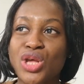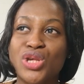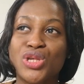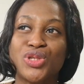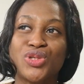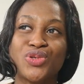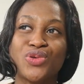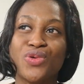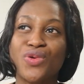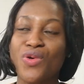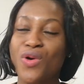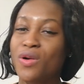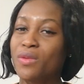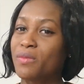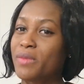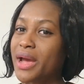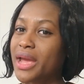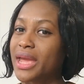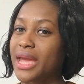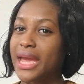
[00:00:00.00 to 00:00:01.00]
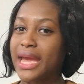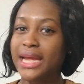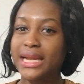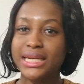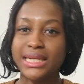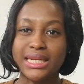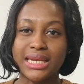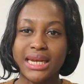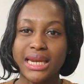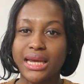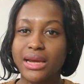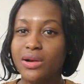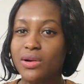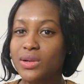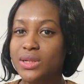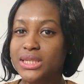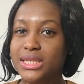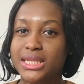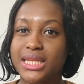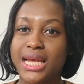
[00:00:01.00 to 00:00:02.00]
So on my end in
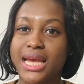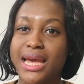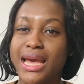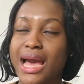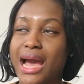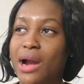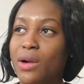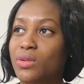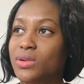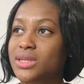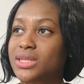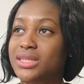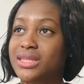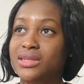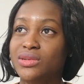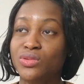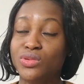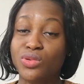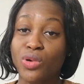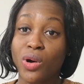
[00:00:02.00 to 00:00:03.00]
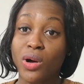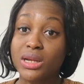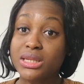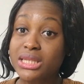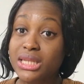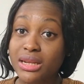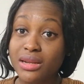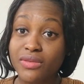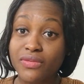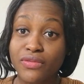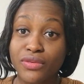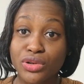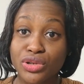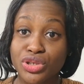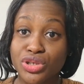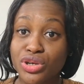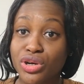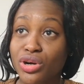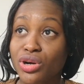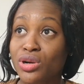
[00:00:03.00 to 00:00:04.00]
Lagos there, I was still hustling for
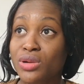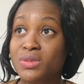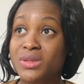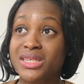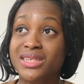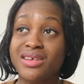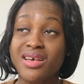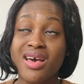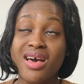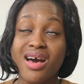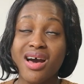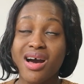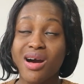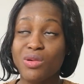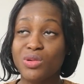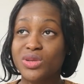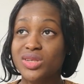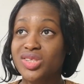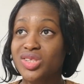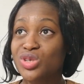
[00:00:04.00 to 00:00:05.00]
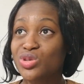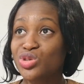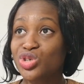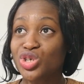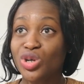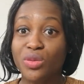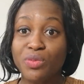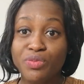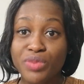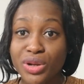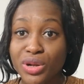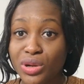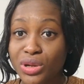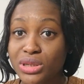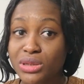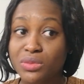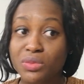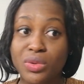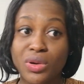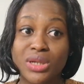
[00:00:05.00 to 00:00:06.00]
jobs. I was still jumping all
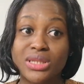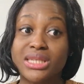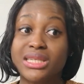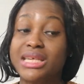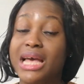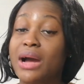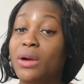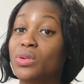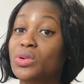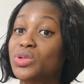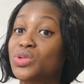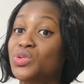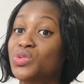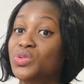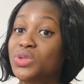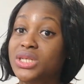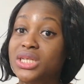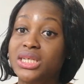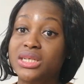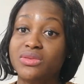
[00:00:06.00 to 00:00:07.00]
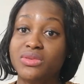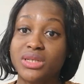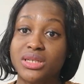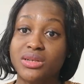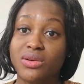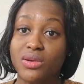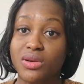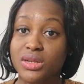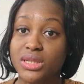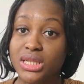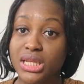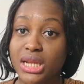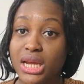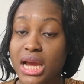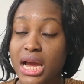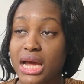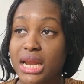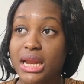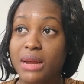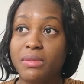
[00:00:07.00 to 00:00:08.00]
the buses. I was really hustling
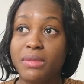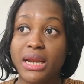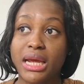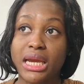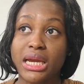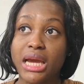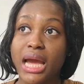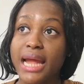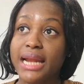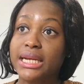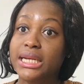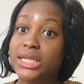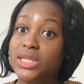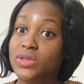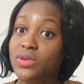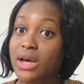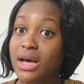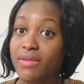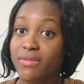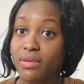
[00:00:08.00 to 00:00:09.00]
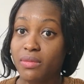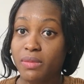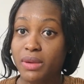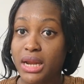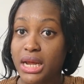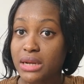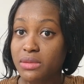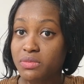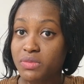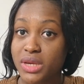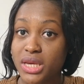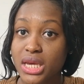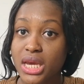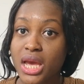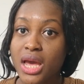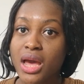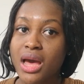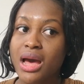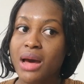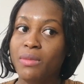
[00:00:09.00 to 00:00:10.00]
hard. I'm like, I need to have a plan B.
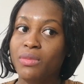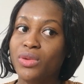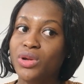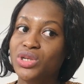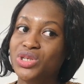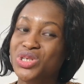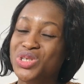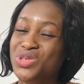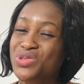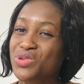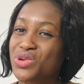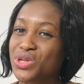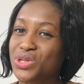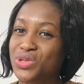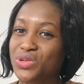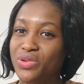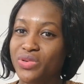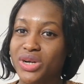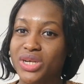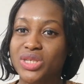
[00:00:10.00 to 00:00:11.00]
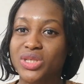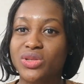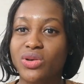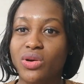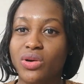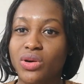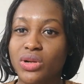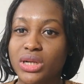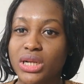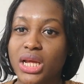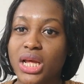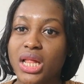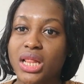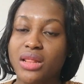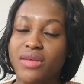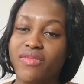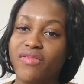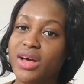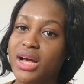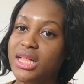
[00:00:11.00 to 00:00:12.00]
I'm not just going to rest on
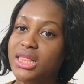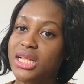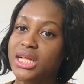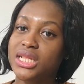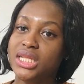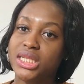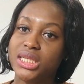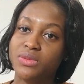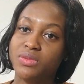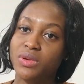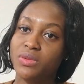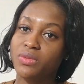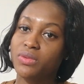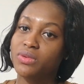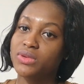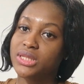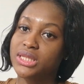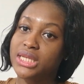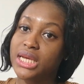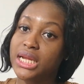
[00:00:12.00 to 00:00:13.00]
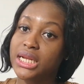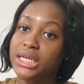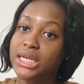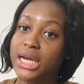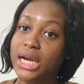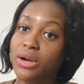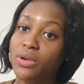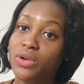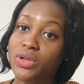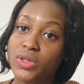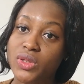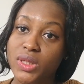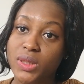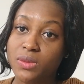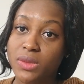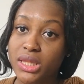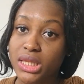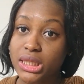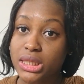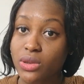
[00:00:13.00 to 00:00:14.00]
the fact that these people said they are going to
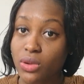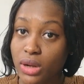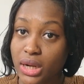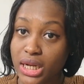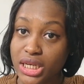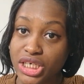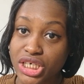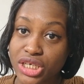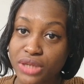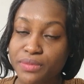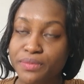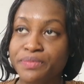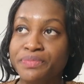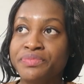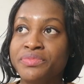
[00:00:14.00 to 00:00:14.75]
give me the scholarship.